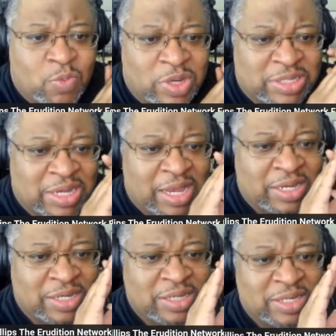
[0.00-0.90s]
was
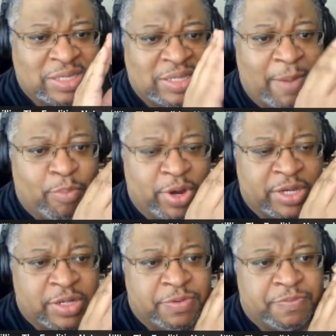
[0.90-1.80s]
separate.